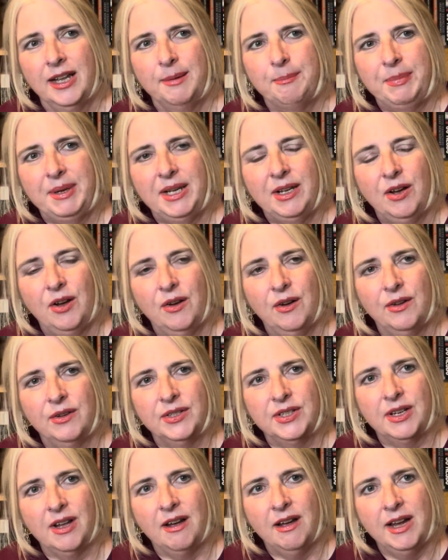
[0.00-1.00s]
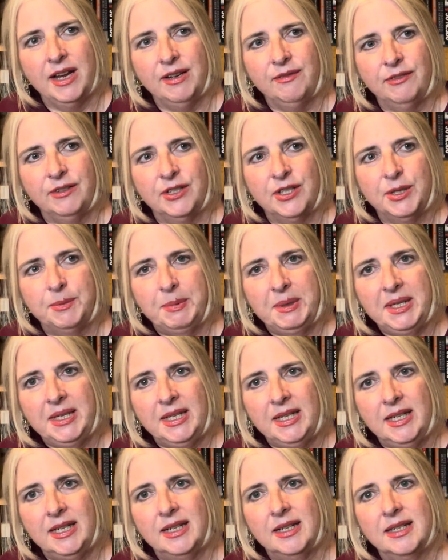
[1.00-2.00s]
because Ivor
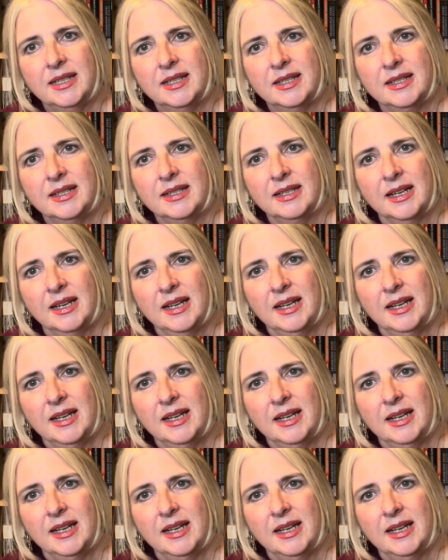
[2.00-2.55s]
speaks